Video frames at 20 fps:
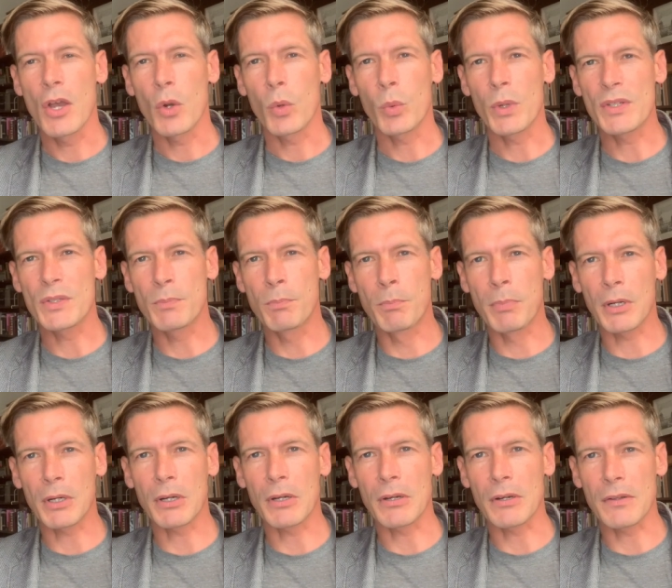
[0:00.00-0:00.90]
was
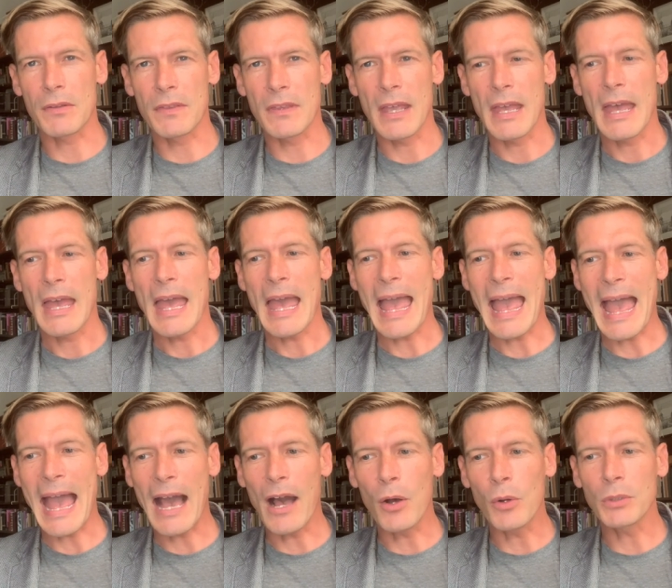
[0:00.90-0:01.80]
birthed
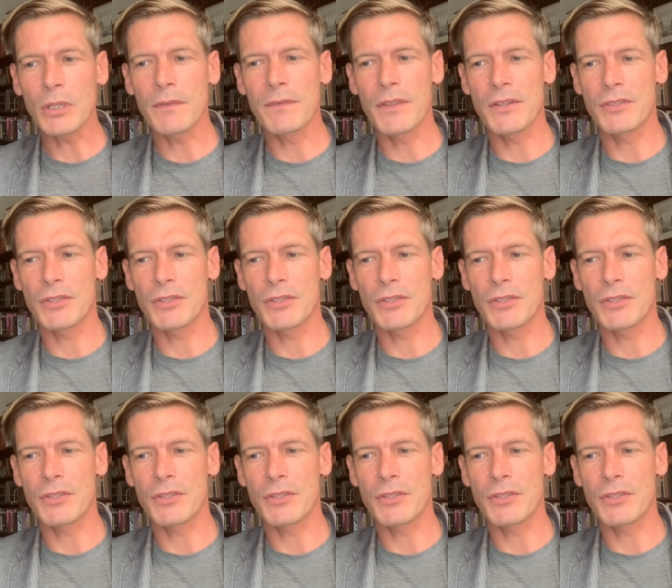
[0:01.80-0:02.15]
out of the